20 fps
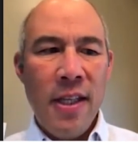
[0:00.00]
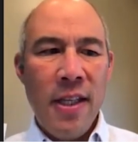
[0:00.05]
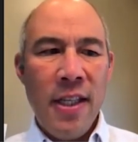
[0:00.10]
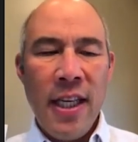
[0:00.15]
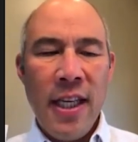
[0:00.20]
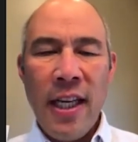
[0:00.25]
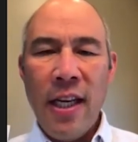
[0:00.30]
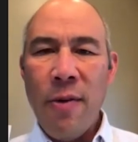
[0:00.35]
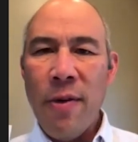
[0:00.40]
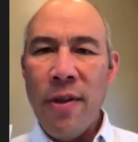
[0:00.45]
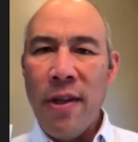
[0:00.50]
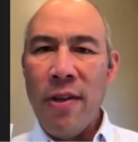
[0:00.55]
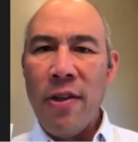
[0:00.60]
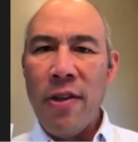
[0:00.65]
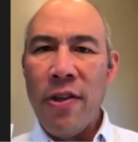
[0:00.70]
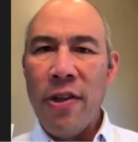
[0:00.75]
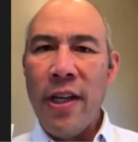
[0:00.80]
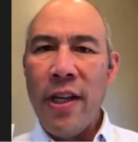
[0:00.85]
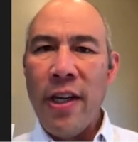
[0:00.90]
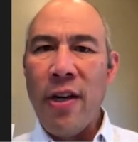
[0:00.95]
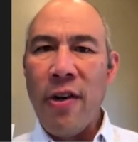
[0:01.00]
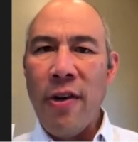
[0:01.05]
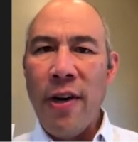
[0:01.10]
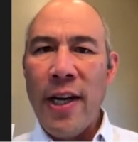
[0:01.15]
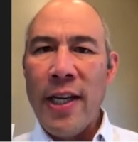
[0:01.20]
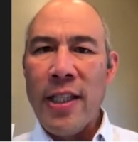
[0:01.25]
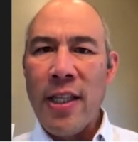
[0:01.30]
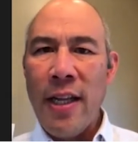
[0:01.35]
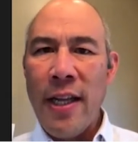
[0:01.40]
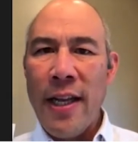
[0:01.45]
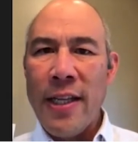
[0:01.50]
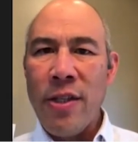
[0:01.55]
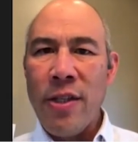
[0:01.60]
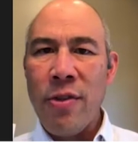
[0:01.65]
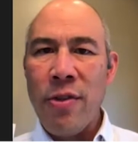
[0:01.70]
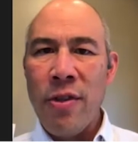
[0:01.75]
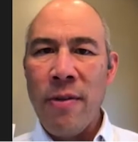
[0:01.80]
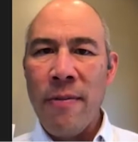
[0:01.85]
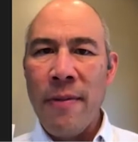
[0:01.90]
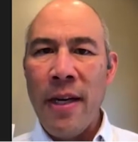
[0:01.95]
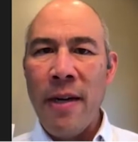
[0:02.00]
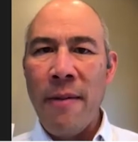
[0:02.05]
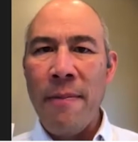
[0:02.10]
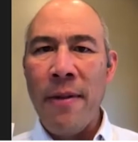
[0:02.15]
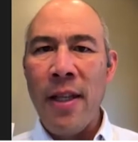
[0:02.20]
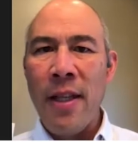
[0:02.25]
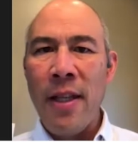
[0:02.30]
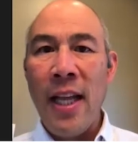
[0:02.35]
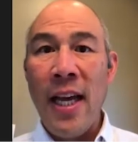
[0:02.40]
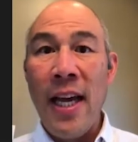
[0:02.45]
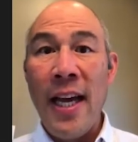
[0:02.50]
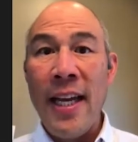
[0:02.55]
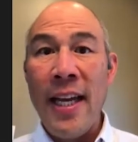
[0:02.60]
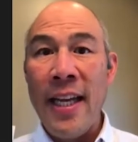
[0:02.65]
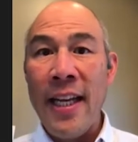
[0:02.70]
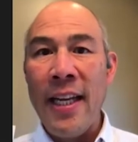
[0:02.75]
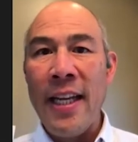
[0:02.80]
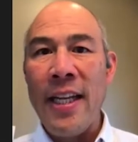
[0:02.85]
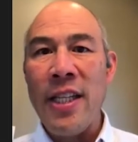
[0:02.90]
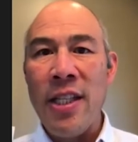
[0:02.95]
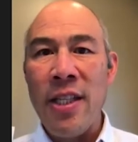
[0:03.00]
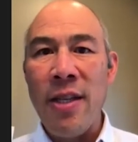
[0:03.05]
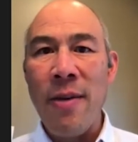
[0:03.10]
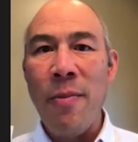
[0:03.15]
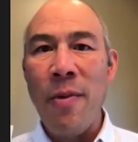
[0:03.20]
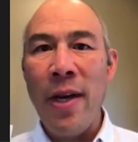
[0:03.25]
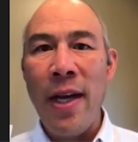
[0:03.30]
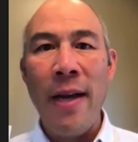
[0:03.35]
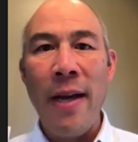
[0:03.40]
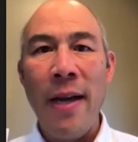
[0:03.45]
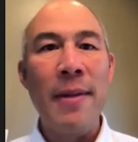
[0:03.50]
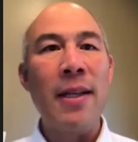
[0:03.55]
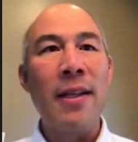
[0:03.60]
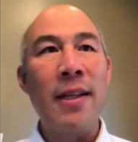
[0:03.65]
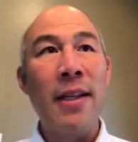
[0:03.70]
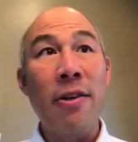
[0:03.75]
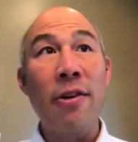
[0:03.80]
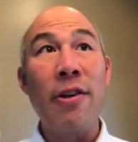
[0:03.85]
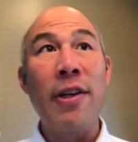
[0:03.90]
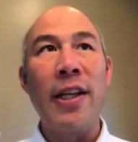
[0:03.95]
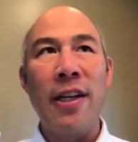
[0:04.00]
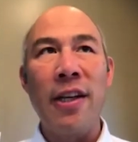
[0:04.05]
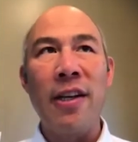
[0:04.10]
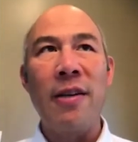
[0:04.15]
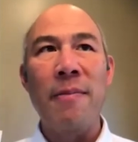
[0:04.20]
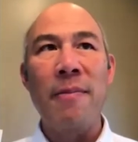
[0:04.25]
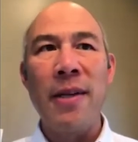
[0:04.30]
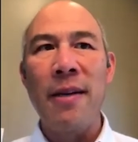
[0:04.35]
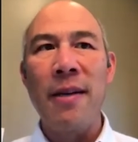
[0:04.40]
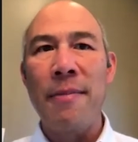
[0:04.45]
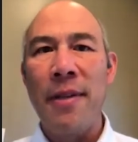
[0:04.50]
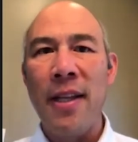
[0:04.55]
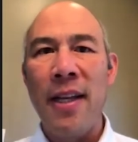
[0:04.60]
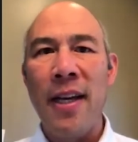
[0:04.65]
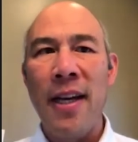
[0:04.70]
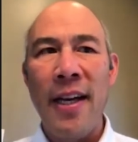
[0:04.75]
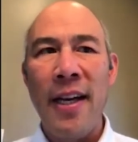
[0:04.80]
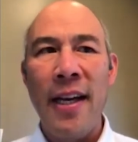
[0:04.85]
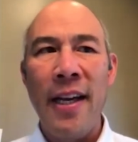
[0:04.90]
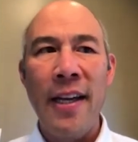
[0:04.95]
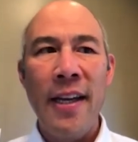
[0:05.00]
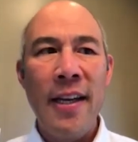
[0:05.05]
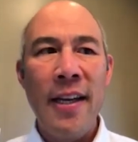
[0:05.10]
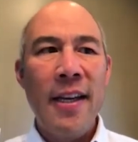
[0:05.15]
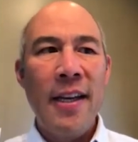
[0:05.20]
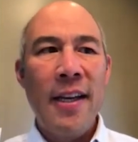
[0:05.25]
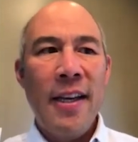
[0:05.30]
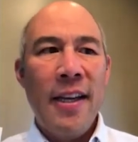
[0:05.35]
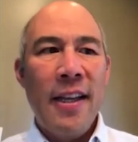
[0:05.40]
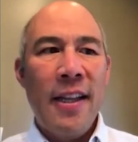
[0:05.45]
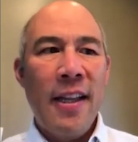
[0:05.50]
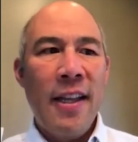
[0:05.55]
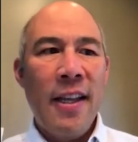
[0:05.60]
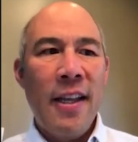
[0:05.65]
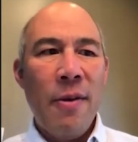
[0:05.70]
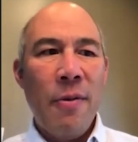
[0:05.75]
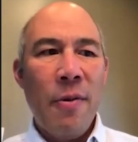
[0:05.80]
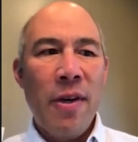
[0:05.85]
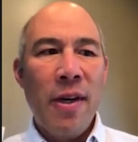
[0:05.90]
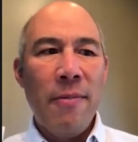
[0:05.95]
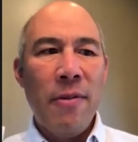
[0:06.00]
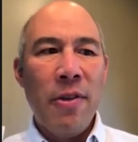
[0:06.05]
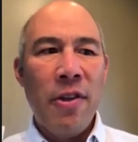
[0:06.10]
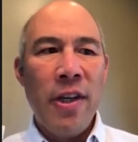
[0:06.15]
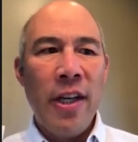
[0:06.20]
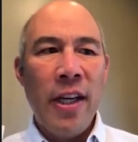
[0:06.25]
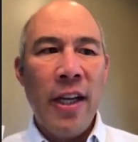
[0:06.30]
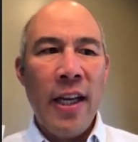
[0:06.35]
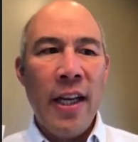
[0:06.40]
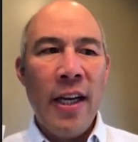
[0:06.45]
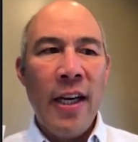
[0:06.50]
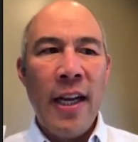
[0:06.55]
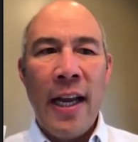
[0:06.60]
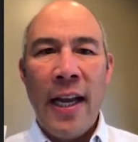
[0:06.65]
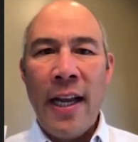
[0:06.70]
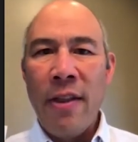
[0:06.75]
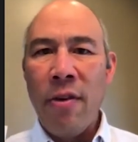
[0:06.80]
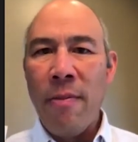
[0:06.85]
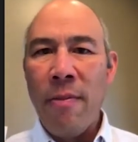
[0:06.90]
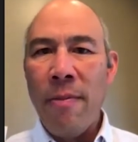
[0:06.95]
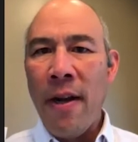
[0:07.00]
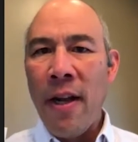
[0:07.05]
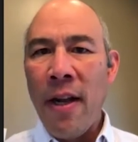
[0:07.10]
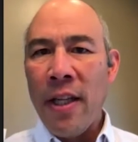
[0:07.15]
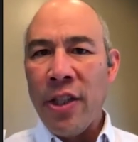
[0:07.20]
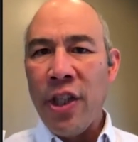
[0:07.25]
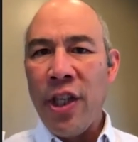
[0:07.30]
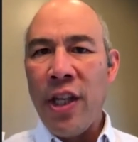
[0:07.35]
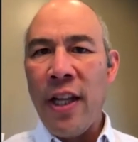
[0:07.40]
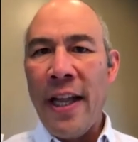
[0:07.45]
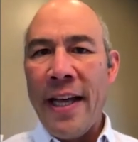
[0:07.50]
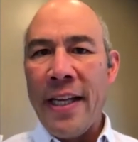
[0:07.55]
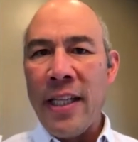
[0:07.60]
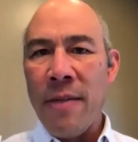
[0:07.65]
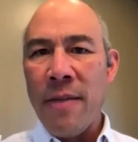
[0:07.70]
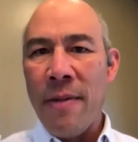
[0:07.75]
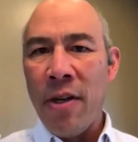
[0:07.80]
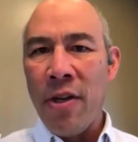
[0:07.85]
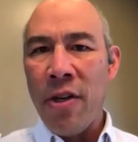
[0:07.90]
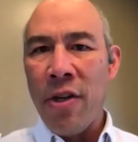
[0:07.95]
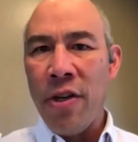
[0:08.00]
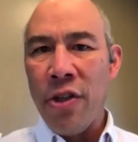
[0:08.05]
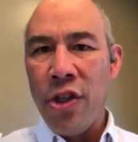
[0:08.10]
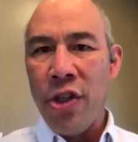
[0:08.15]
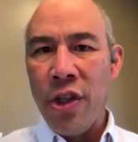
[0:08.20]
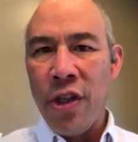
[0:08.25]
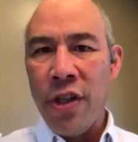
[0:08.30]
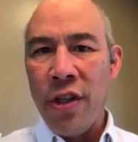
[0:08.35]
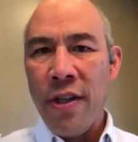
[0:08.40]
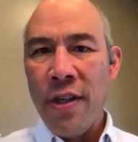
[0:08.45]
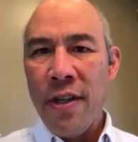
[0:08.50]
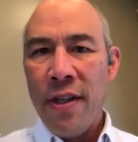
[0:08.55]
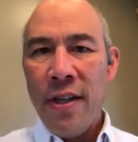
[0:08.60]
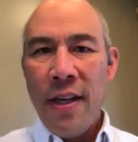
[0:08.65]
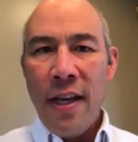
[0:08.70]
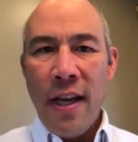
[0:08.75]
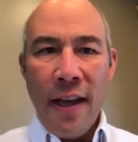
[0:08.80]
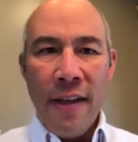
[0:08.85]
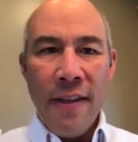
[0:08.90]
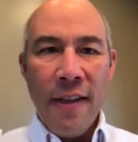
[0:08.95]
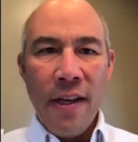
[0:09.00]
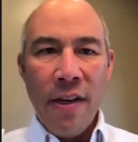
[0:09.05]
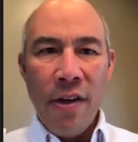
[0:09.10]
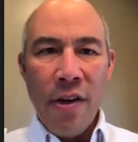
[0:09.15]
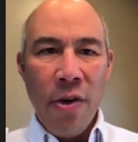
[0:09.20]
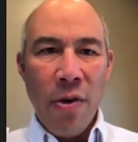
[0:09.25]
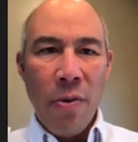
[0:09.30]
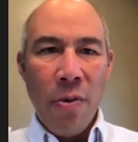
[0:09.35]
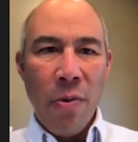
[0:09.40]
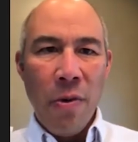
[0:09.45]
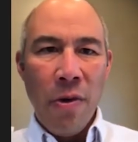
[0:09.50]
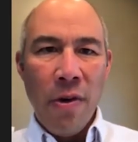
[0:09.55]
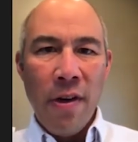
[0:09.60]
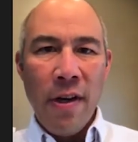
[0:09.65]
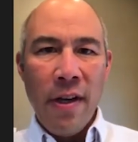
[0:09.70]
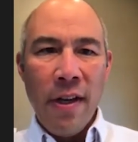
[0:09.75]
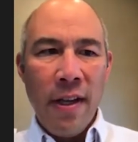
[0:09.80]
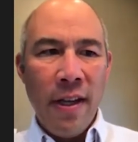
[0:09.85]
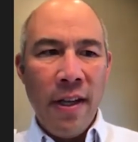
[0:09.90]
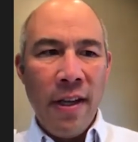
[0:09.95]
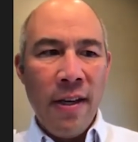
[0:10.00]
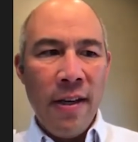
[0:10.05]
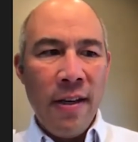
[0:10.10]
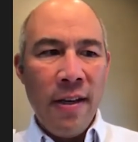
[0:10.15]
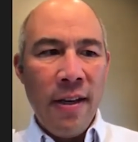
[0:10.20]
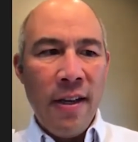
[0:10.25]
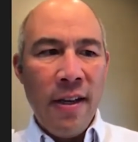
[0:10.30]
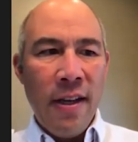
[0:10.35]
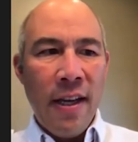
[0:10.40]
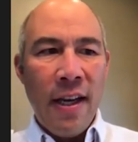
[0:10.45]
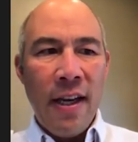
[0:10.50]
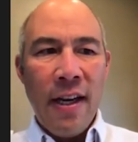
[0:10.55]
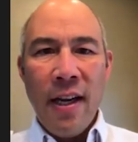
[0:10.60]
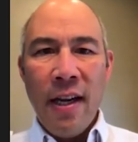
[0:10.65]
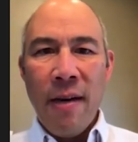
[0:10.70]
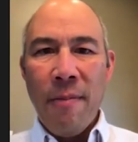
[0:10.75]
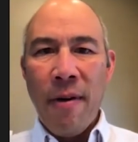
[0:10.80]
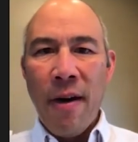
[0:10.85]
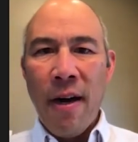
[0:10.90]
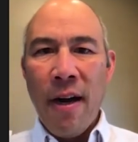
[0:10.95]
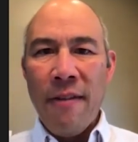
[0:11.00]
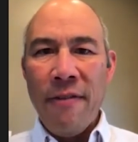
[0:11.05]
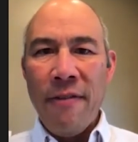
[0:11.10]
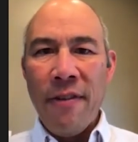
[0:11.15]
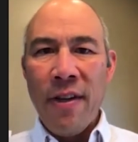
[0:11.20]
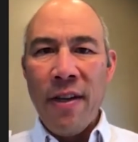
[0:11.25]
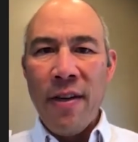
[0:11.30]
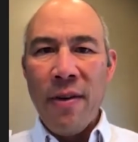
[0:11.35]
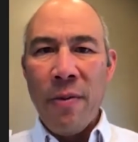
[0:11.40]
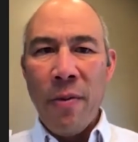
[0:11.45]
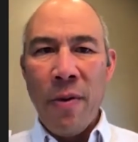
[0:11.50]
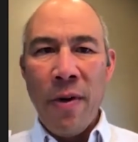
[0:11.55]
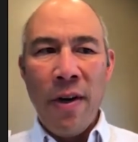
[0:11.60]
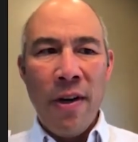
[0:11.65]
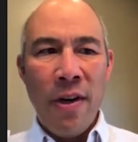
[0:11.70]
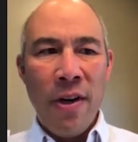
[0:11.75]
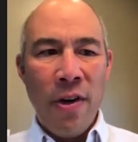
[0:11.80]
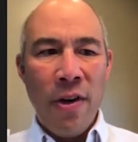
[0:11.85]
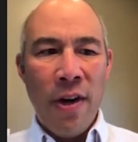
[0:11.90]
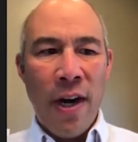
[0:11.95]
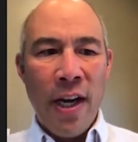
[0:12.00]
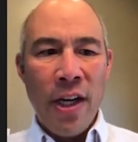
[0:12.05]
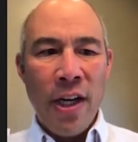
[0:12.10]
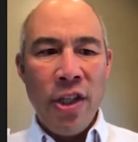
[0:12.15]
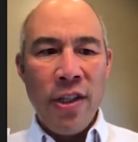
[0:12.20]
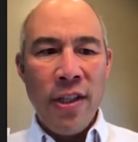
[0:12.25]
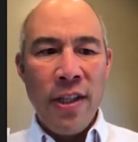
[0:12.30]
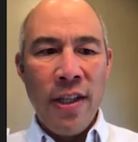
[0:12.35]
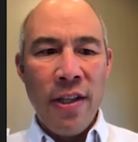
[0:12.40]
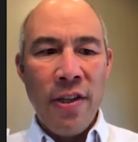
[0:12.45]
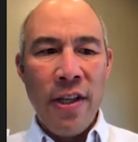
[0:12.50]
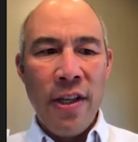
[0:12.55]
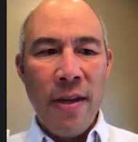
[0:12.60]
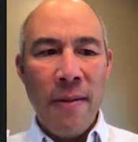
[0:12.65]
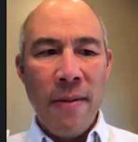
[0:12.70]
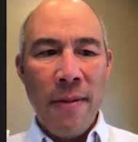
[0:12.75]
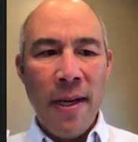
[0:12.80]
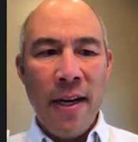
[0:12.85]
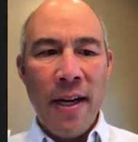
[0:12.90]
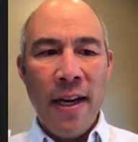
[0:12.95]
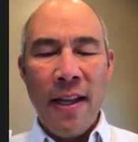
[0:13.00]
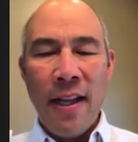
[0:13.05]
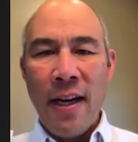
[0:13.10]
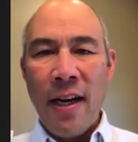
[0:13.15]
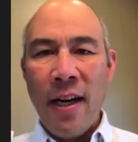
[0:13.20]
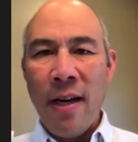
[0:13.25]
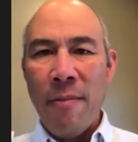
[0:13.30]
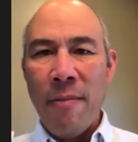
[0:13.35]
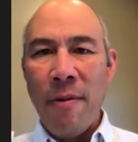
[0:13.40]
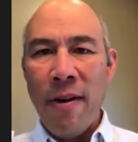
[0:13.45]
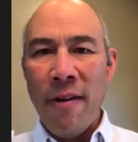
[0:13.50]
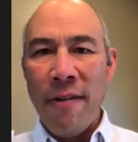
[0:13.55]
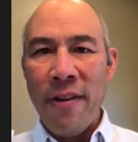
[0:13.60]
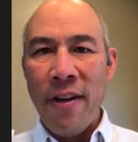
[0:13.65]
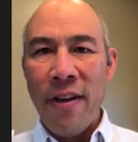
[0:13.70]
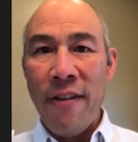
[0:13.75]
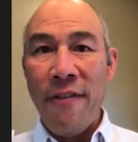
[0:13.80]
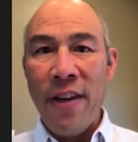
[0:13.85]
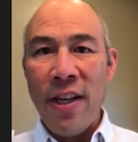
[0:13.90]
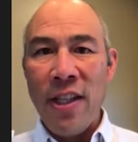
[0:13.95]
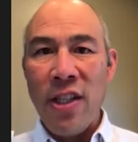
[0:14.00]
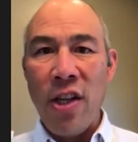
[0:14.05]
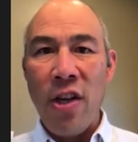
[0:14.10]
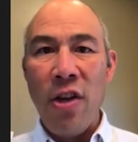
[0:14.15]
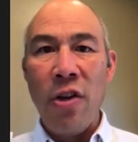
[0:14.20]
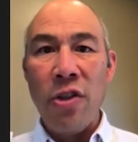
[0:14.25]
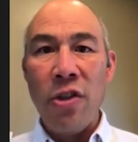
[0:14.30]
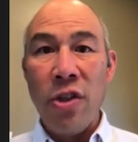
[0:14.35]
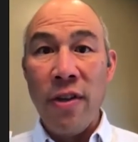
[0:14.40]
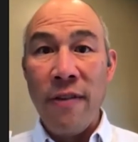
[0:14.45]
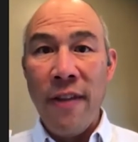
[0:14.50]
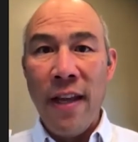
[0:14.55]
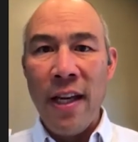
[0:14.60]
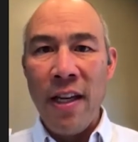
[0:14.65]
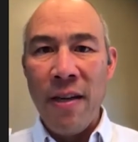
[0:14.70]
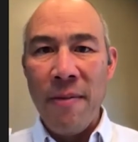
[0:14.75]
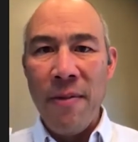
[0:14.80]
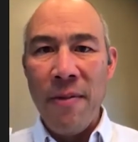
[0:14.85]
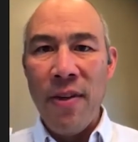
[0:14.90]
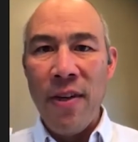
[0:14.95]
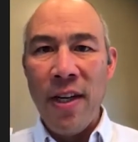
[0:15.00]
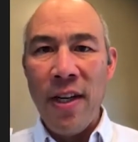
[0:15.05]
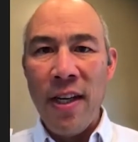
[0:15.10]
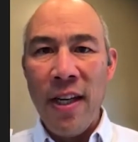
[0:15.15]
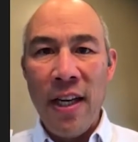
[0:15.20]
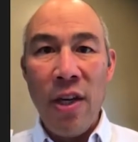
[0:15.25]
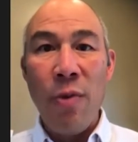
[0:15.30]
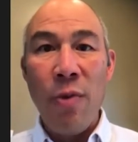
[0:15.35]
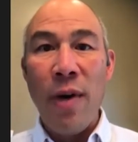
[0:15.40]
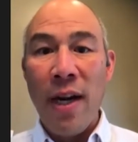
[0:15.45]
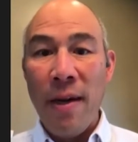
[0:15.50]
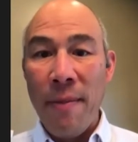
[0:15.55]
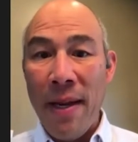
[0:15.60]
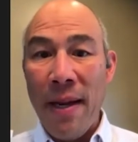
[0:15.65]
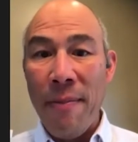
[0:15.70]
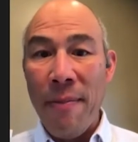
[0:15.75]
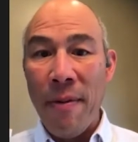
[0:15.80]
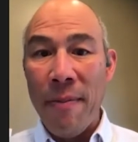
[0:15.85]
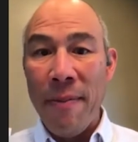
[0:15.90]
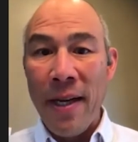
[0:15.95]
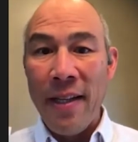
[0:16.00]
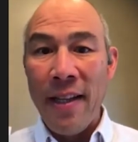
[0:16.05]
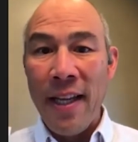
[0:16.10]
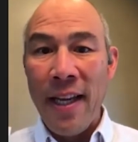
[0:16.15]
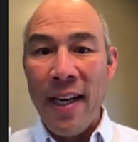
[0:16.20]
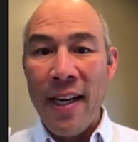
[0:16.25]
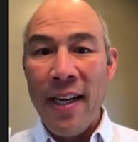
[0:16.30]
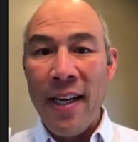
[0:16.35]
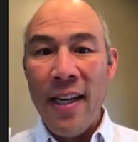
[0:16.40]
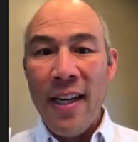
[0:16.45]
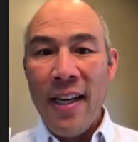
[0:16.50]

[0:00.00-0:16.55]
take what they're learning in the classroom and apply it in some way. I mean, literally could be apply what I'm learning in an anthropology class about culture and then go work in a nonprofit where you're actually looking about how that nonprofit affects the culture of that community and you write a paper about that.